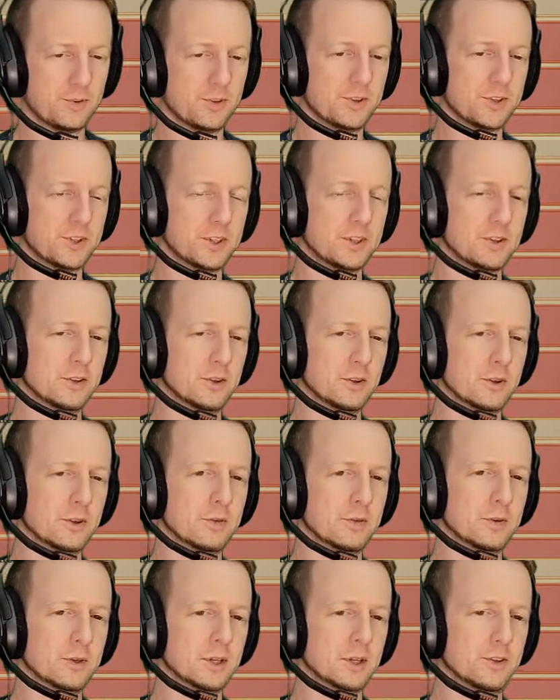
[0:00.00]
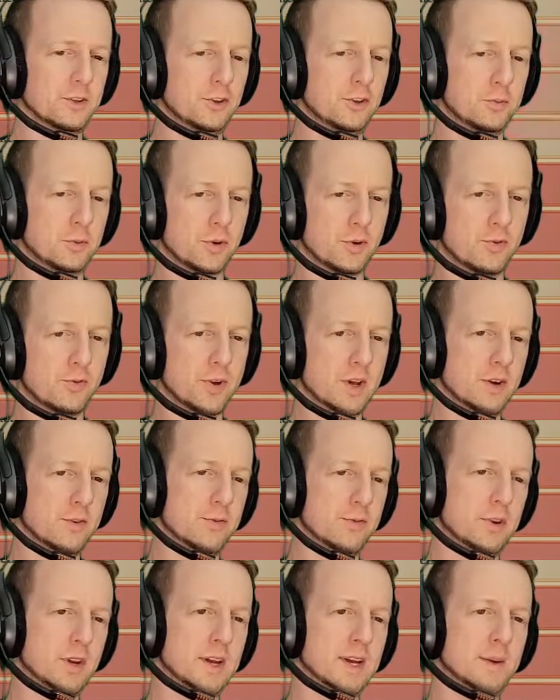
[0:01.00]
So we're going to choose between fan
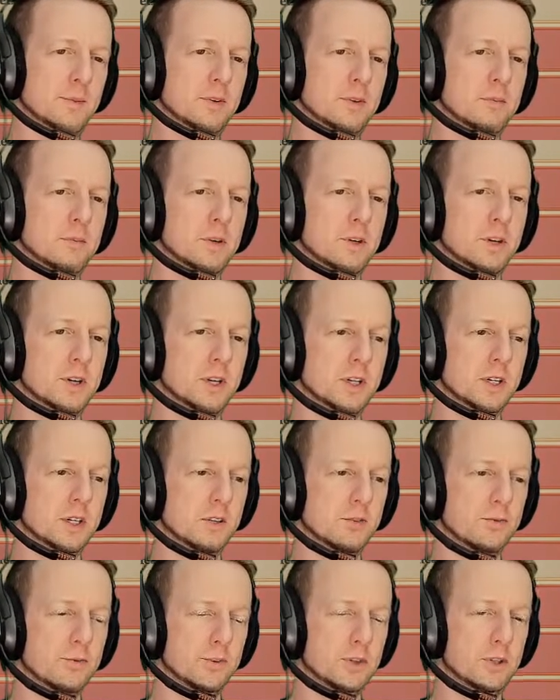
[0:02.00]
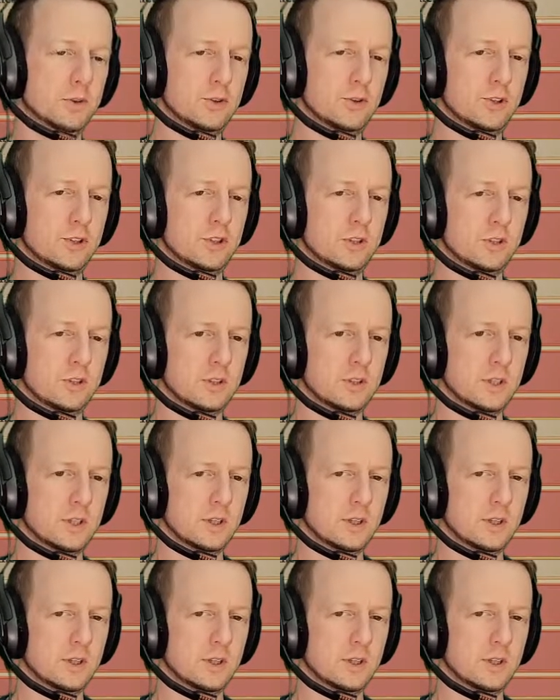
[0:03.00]
of flames and burning infusion.